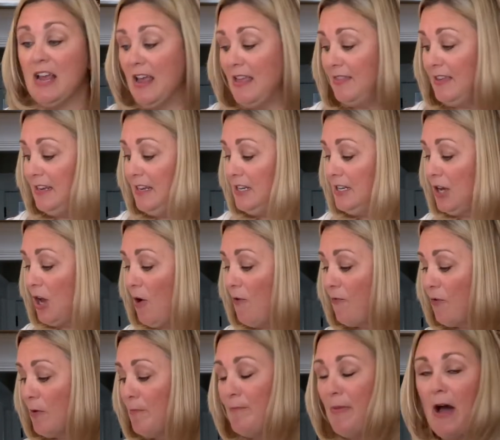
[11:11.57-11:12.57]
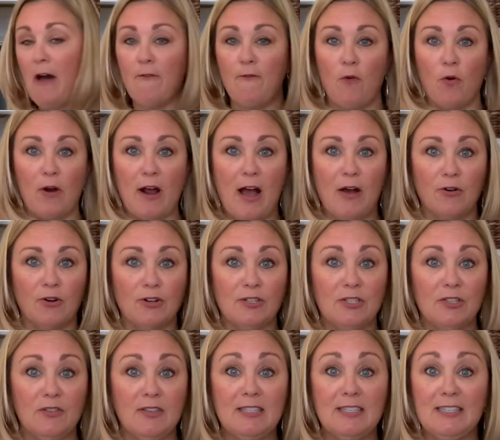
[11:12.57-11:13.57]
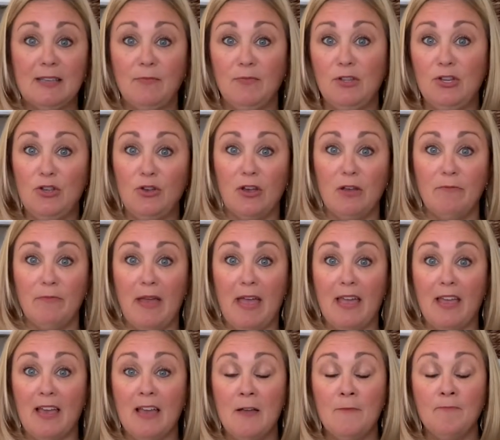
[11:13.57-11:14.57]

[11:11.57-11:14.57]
They need to go for about 4 hours. So this is something you can make